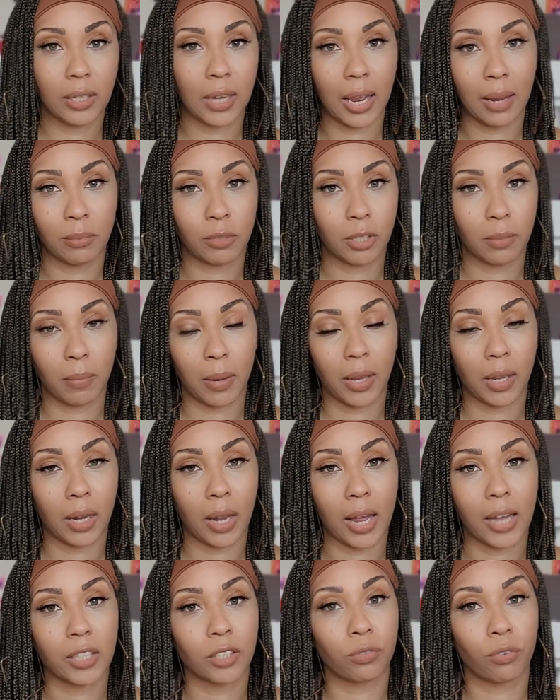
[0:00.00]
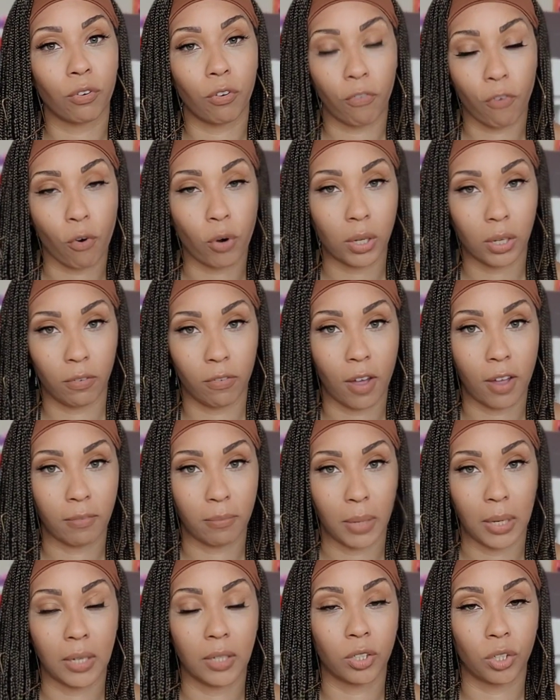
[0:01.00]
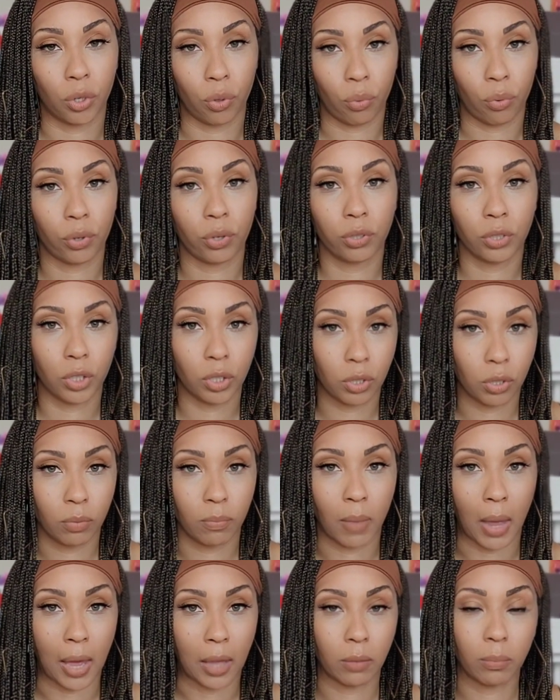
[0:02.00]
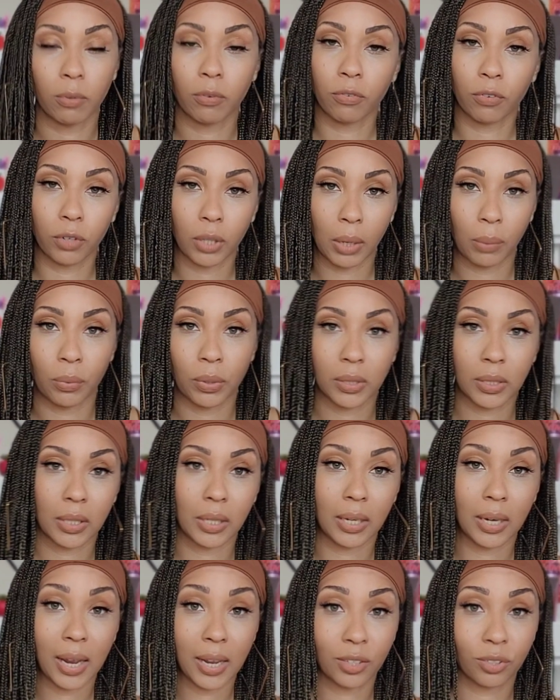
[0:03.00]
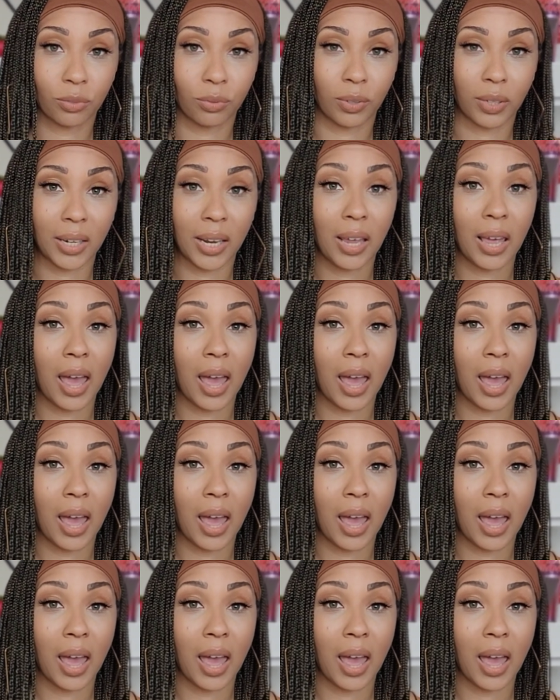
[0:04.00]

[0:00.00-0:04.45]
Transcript: came to my class for 45 minutes in order to do math before they went to the next one.